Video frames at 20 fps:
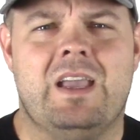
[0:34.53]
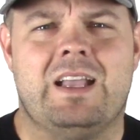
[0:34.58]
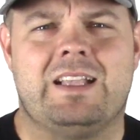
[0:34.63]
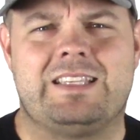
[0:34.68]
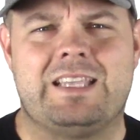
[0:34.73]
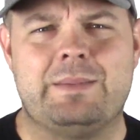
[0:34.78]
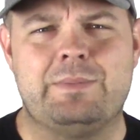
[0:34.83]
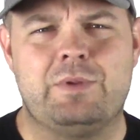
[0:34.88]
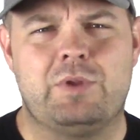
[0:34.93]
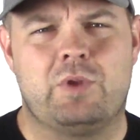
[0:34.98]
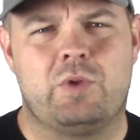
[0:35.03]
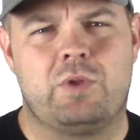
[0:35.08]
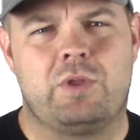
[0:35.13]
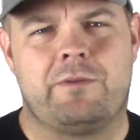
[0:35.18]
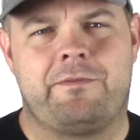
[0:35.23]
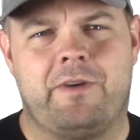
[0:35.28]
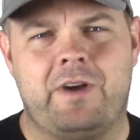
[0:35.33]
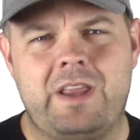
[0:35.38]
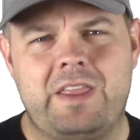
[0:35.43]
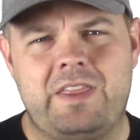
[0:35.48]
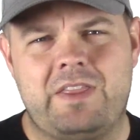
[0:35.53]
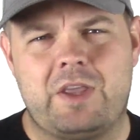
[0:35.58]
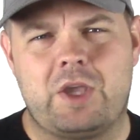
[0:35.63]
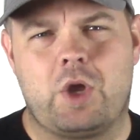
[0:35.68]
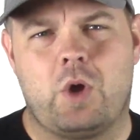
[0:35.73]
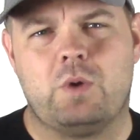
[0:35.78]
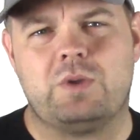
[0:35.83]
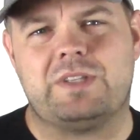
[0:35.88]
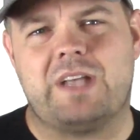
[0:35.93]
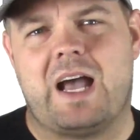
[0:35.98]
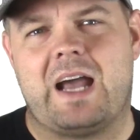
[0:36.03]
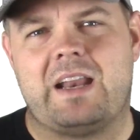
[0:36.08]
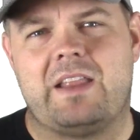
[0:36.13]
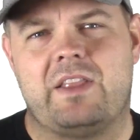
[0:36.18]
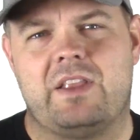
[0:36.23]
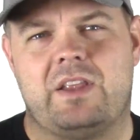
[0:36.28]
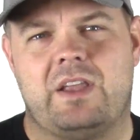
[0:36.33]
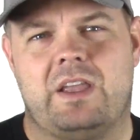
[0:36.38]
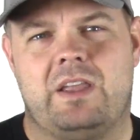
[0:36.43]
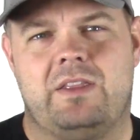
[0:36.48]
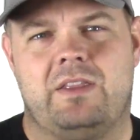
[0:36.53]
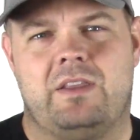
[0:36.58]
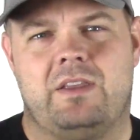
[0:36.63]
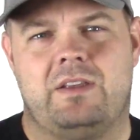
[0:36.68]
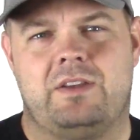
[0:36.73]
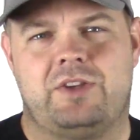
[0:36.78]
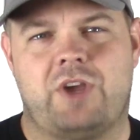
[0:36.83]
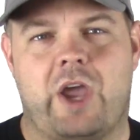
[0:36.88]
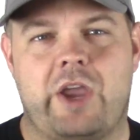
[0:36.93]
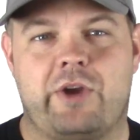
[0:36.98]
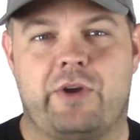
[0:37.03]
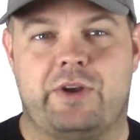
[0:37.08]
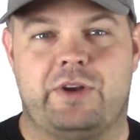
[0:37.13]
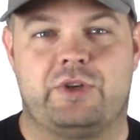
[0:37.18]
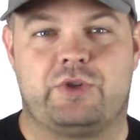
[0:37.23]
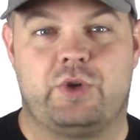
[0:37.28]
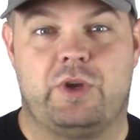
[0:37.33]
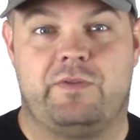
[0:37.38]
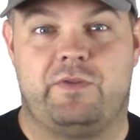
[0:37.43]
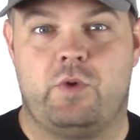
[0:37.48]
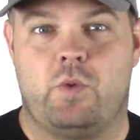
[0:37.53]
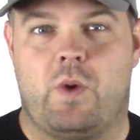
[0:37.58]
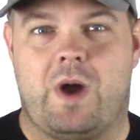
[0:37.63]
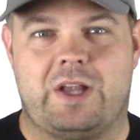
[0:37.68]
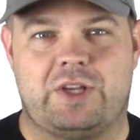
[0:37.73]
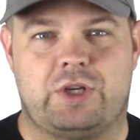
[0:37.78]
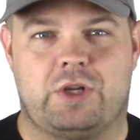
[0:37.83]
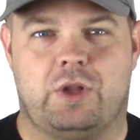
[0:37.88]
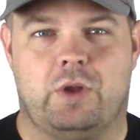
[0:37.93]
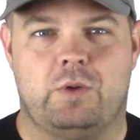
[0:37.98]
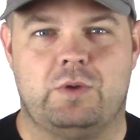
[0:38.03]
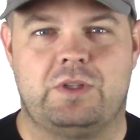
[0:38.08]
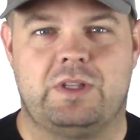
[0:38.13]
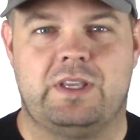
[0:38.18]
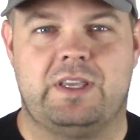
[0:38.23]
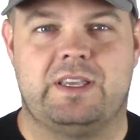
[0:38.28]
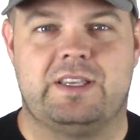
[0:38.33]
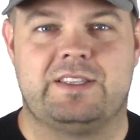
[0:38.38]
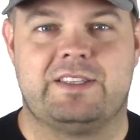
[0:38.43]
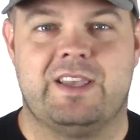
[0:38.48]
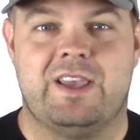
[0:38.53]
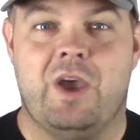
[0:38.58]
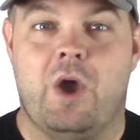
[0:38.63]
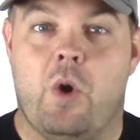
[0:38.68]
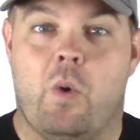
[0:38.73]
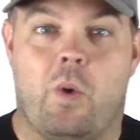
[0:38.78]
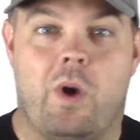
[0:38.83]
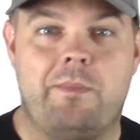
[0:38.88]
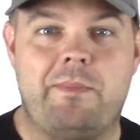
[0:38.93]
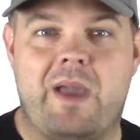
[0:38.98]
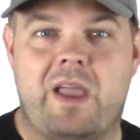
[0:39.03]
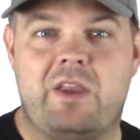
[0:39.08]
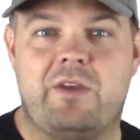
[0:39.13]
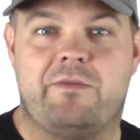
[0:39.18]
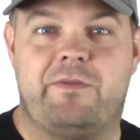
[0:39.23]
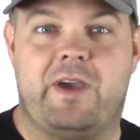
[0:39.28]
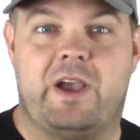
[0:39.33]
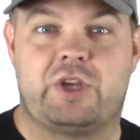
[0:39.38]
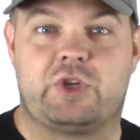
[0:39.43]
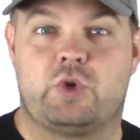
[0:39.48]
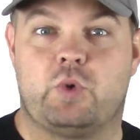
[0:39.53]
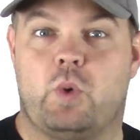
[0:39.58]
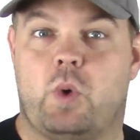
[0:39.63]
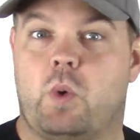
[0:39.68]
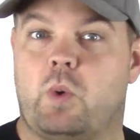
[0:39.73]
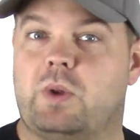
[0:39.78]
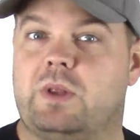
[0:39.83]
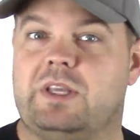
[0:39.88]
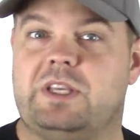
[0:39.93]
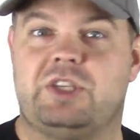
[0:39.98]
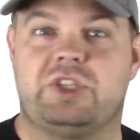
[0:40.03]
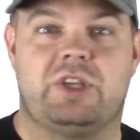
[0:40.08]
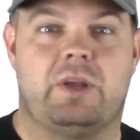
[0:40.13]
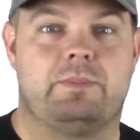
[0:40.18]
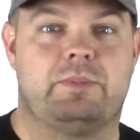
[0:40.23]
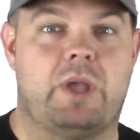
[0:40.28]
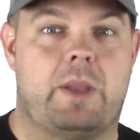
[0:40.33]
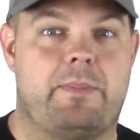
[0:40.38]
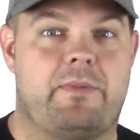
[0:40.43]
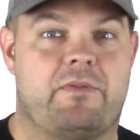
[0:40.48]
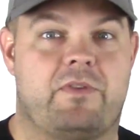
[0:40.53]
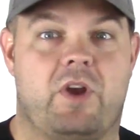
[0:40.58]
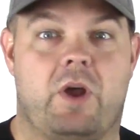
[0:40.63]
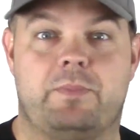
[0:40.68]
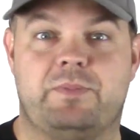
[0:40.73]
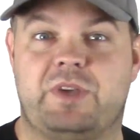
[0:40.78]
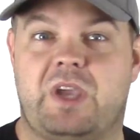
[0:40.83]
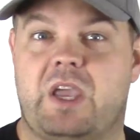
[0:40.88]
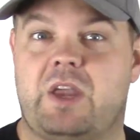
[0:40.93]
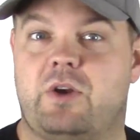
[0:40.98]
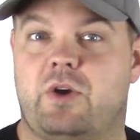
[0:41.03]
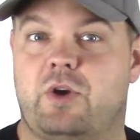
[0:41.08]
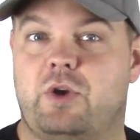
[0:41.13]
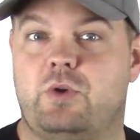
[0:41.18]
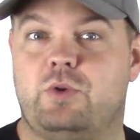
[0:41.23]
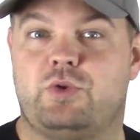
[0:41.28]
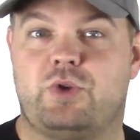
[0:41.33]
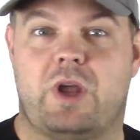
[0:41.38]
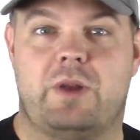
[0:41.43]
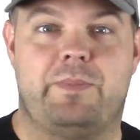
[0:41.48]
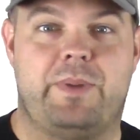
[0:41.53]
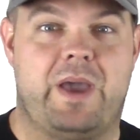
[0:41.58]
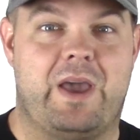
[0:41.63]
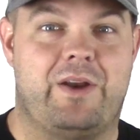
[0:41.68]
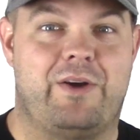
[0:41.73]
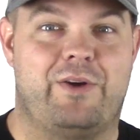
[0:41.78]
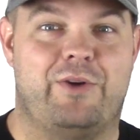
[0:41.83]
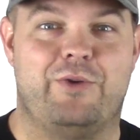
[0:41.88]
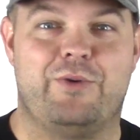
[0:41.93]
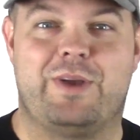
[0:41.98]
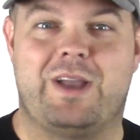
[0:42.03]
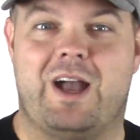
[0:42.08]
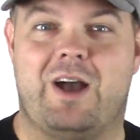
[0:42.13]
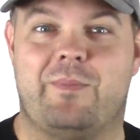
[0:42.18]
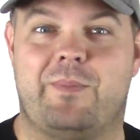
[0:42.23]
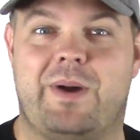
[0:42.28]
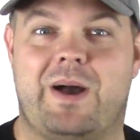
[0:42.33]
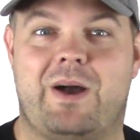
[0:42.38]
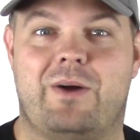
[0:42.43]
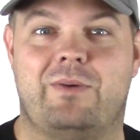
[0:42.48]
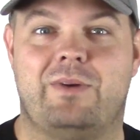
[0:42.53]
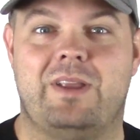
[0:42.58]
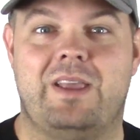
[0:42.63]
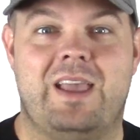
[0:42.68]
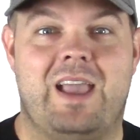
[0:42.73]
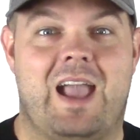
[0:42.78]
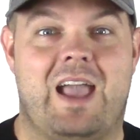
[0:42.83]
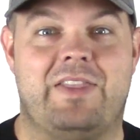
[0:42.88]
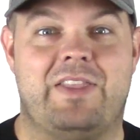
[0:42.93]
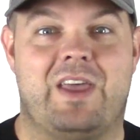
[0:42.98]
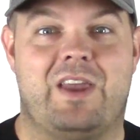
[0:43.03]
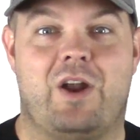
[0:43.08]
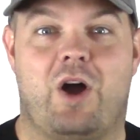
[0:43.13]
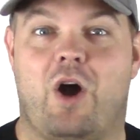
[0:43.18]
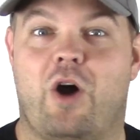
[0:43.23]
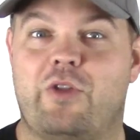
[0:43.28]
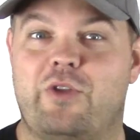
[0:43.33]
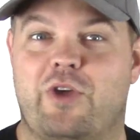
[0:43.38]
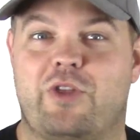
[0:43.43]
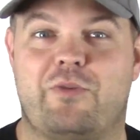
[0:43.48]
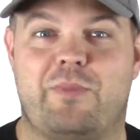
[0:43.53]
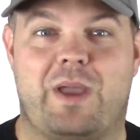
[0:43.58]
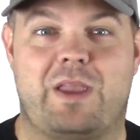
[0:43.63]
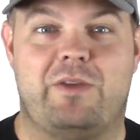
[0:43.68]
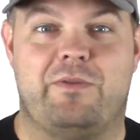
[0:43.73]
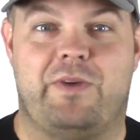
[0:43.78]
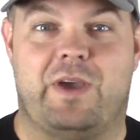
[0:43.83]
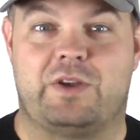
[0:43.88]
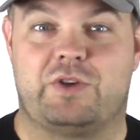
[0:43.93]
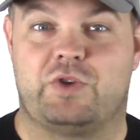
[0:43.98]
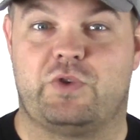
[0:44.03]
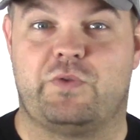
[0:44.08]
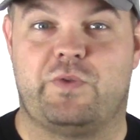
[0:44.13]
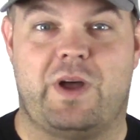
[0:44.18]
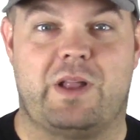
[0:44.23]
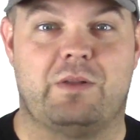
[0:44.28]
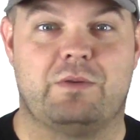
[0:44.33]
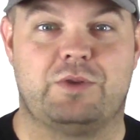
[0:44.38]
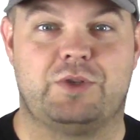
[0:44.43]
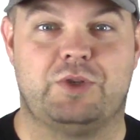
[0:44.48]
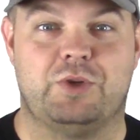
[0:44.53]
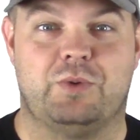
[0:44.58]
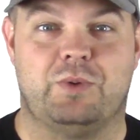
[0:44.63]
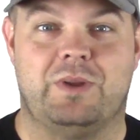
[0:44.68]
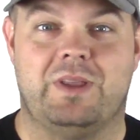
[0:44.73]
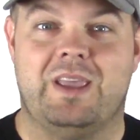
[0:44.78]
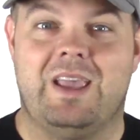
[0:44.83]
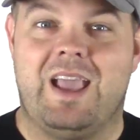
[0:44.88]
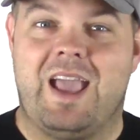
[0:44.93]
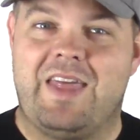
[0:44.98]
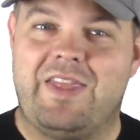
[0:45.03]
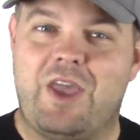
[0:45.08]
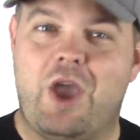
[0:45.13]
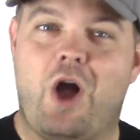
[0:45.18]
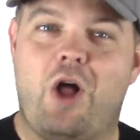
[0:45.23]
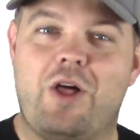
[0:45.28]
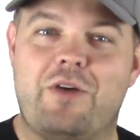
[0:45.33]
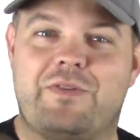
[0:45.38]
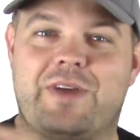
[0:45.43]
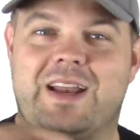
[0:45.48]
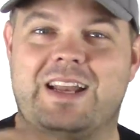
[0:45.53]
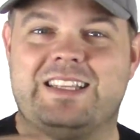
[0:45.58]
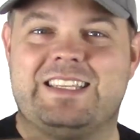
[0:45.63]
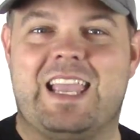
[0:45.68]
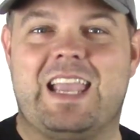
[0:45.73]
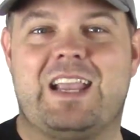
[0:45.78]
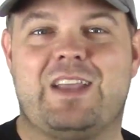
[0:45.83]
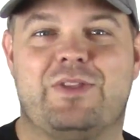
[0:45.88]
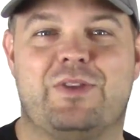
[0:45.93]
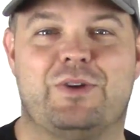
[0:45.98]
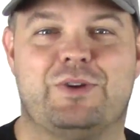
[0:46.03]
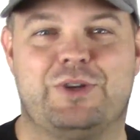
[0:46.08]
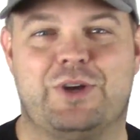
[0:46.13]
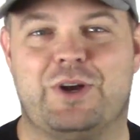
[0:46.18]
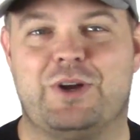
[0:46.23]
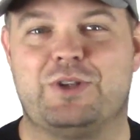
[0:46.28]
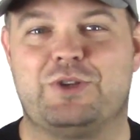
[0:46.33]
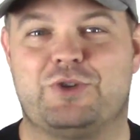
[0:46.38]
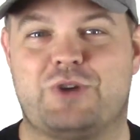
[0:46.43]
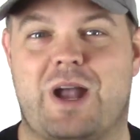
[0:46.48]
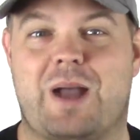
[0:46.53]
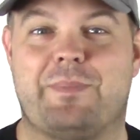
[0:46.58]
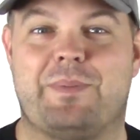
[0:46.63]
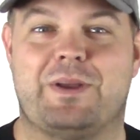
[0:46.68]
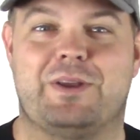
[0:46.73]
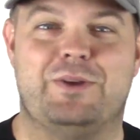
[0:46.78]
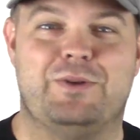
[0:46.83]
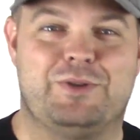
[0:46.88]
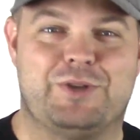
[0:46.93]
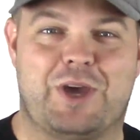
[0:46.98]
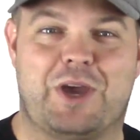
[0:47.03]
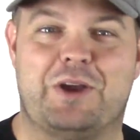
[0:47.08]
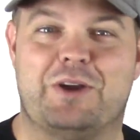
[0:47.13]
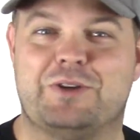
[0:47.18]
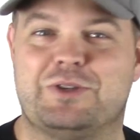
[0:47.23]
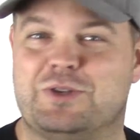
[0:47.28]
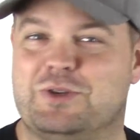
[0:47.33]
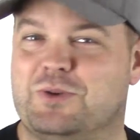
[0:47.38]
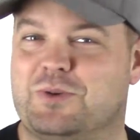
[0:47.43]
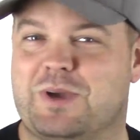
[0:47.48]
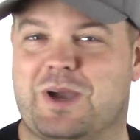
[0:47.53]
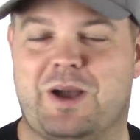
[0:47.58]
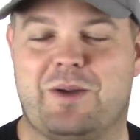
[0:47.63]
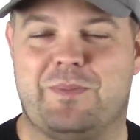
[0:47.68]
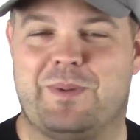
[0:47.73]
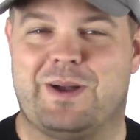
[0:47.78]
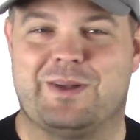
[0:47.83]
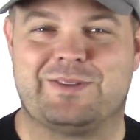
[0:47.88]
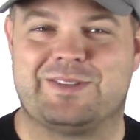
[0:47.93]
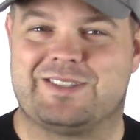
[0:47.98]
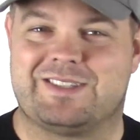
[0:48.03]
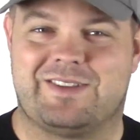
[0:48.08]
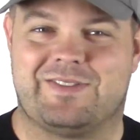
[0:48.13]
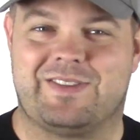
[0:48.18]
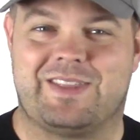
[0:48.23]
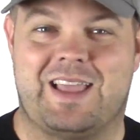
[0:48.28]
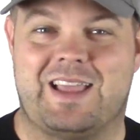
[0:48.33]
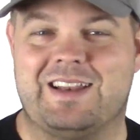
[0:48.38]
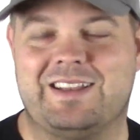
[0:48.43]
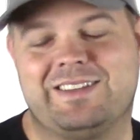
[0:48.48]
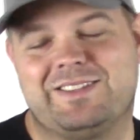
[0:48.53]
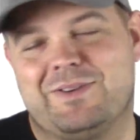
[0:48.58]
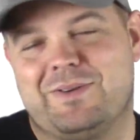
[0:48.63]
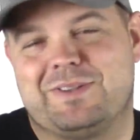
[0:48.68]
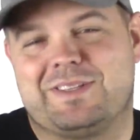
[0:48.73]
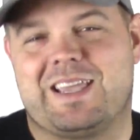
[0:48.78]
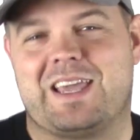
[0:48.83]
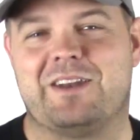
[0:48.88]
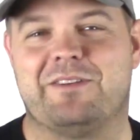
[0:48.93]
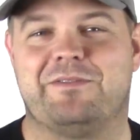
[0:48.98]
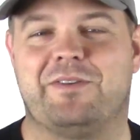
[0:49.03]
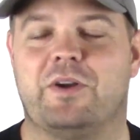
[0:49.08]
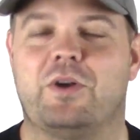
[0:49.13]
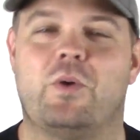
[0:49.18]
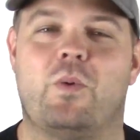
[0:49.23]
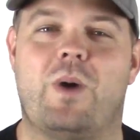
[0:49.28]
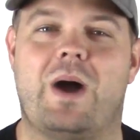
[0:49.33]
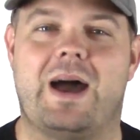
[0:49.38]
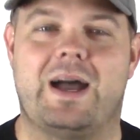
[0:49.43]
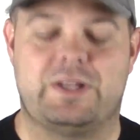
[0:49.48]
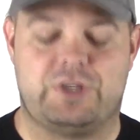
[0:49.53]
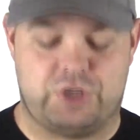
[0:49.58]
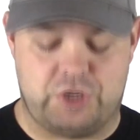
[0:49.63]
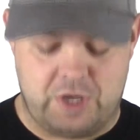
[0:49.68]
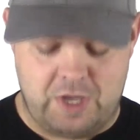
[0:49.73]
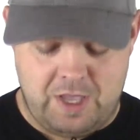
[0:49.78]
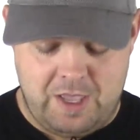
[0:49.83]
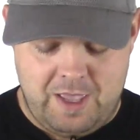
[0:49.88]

see, the funny thing that goes on in the tire industry, if you watch closely, is one manufacturer will release some type of an update or a new tread pattern or a new compound, and then all the other manufacturers follow suit. And they all have kind of taken their turns dropping new tires and new compounds and stuff like that, and so it's kind of fun to watch.